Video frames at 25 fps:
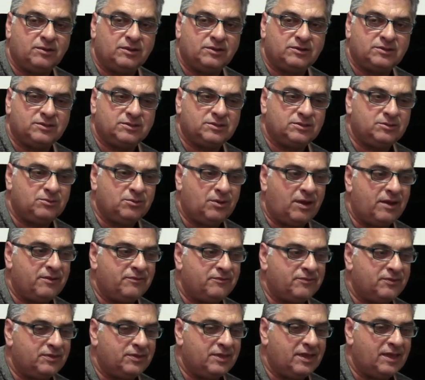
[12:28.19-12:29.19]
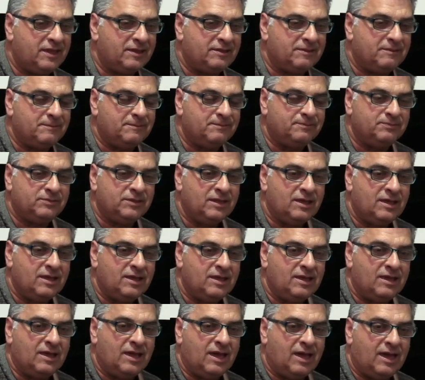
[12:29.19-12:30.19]
and it's great for that
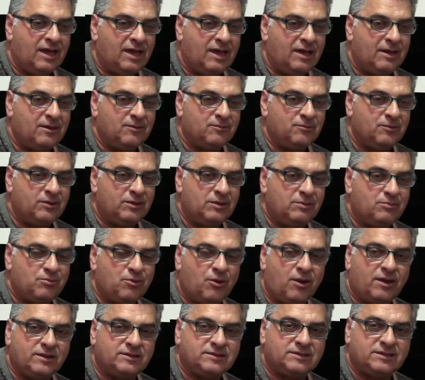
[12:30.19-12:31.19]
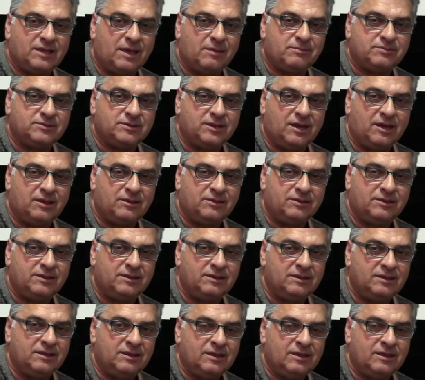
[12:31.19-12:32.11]
really bright slap sound.